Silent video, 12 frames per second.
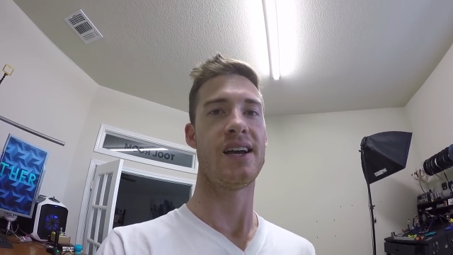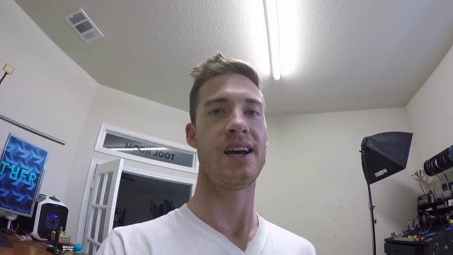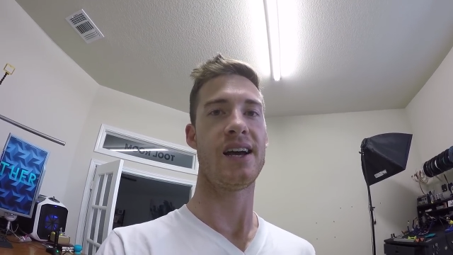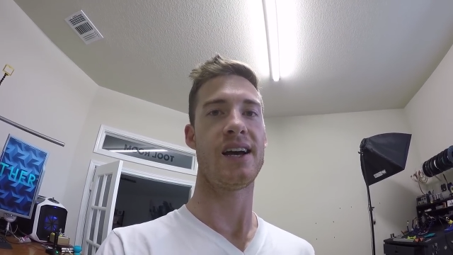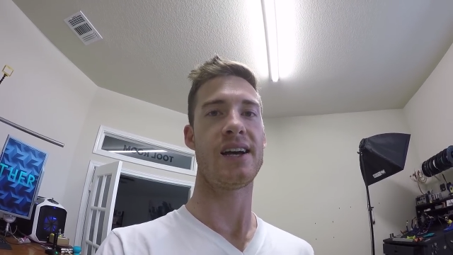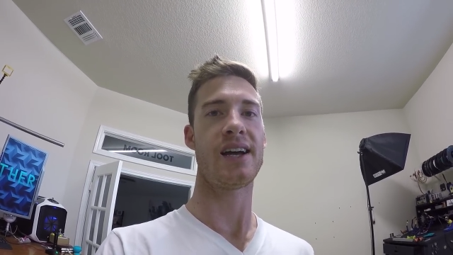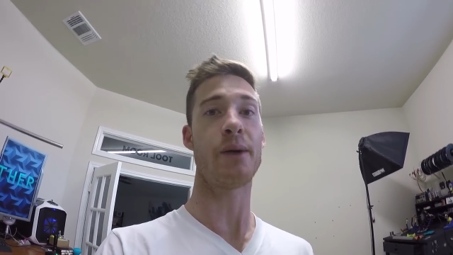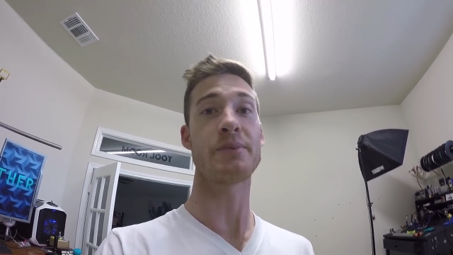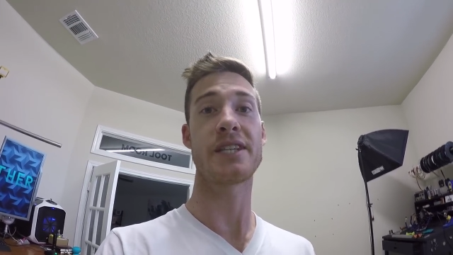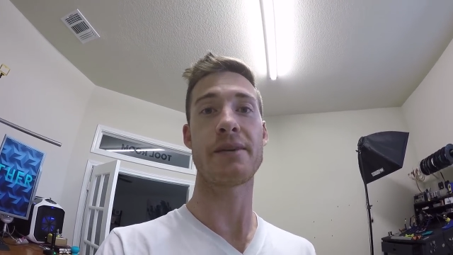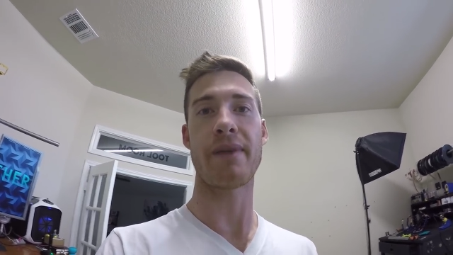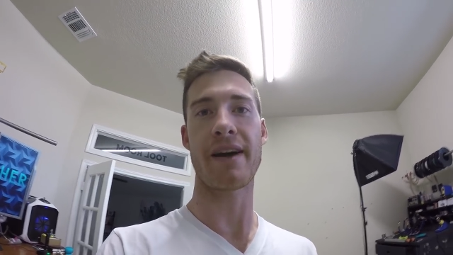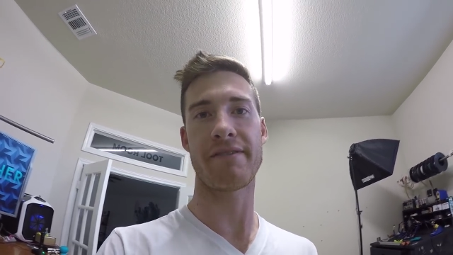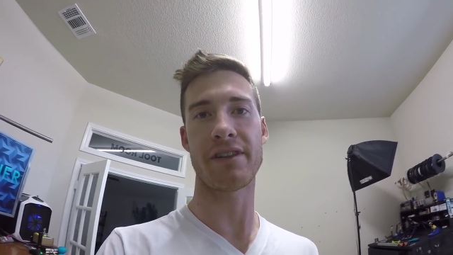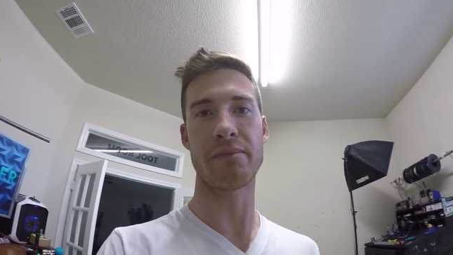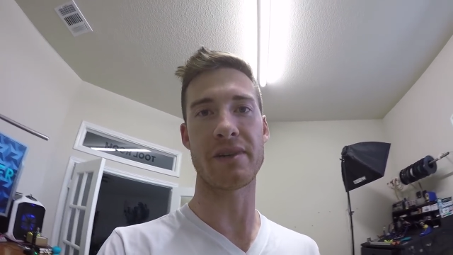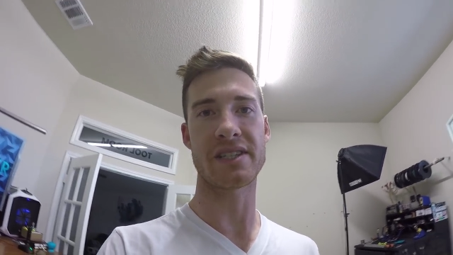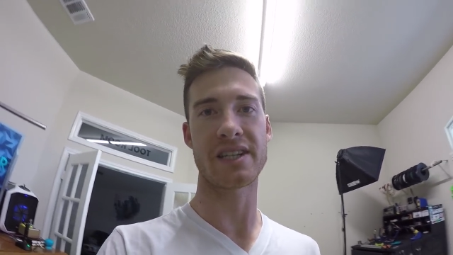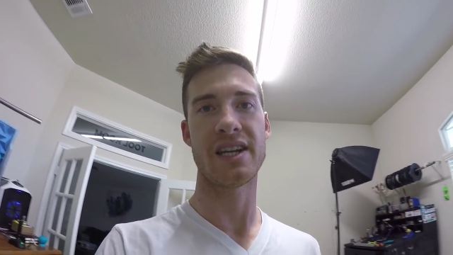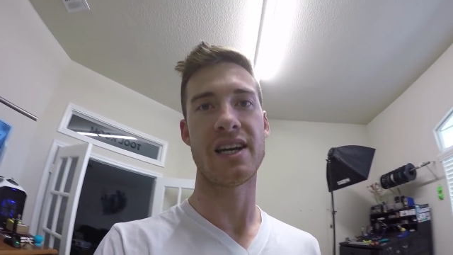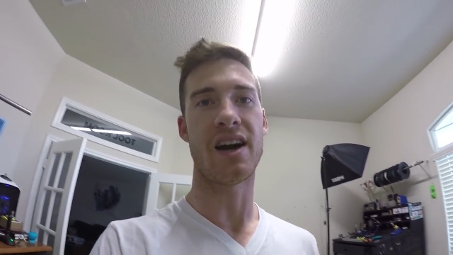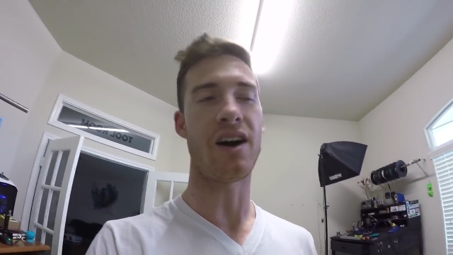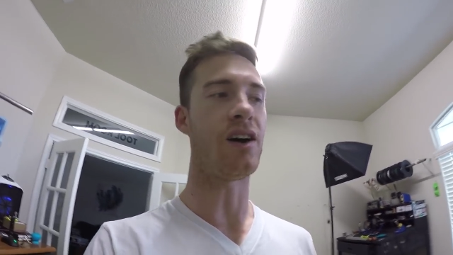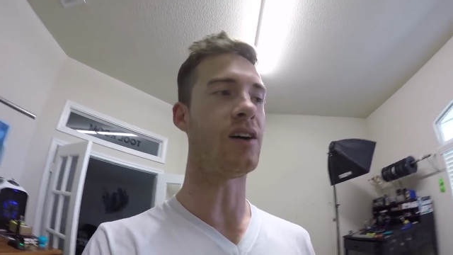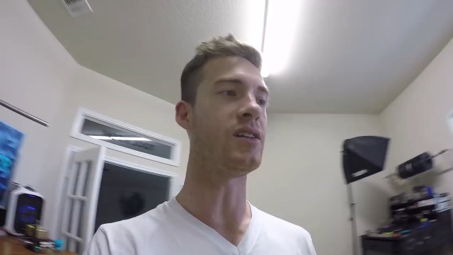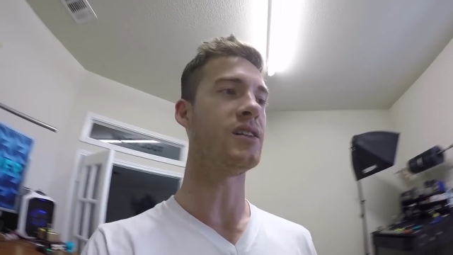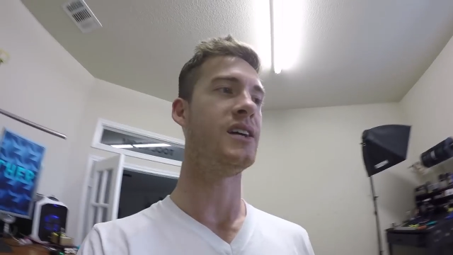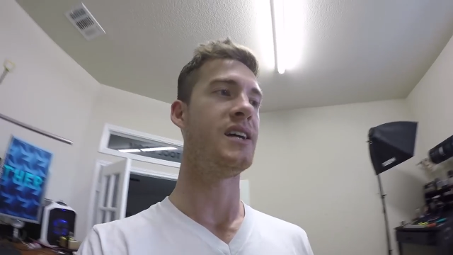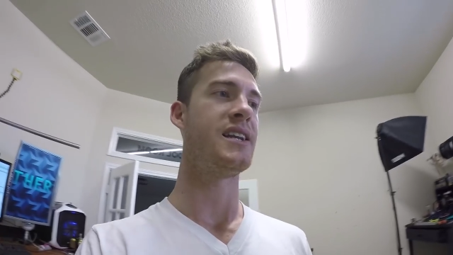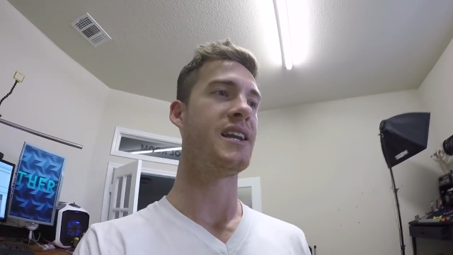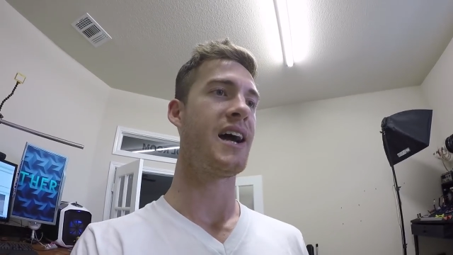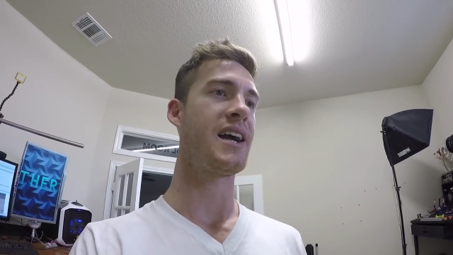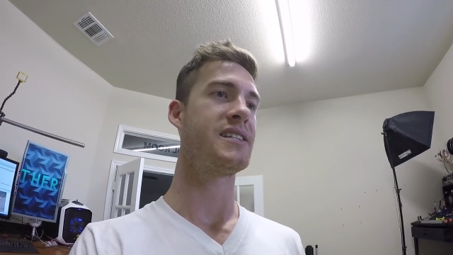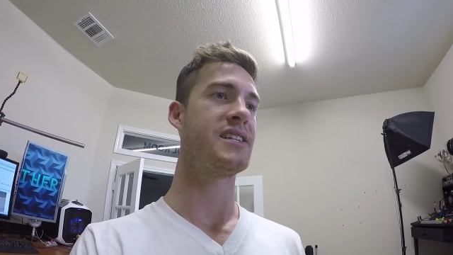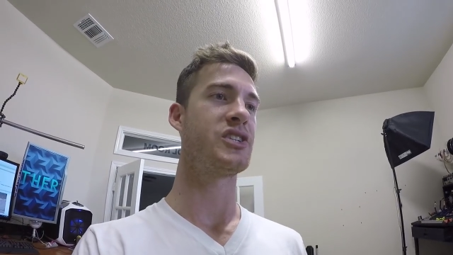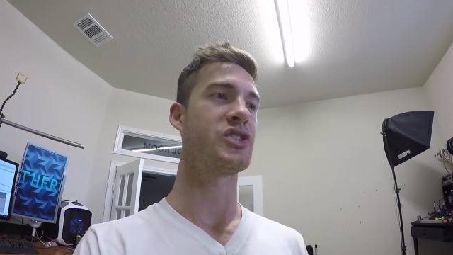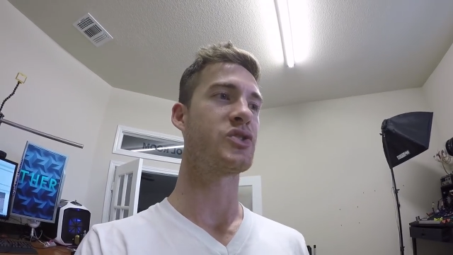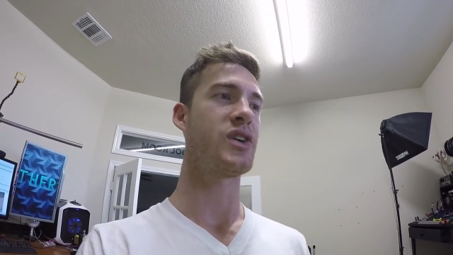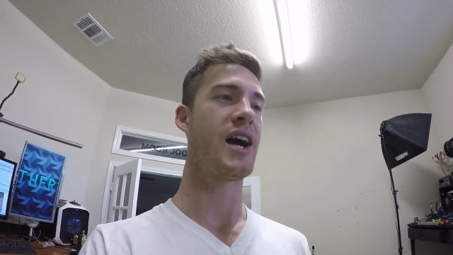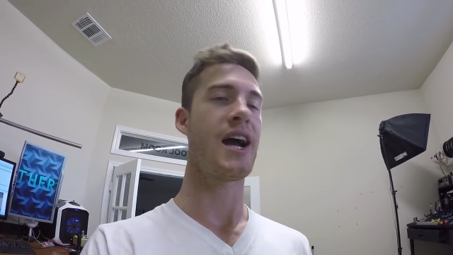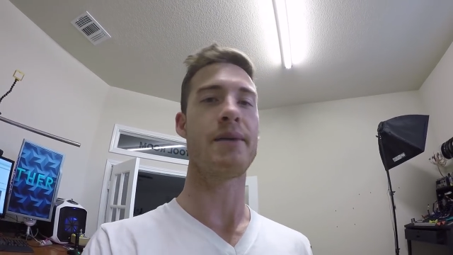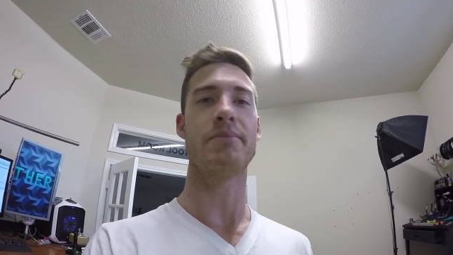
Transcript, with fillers: uh, helps keep my filament all nice and dry.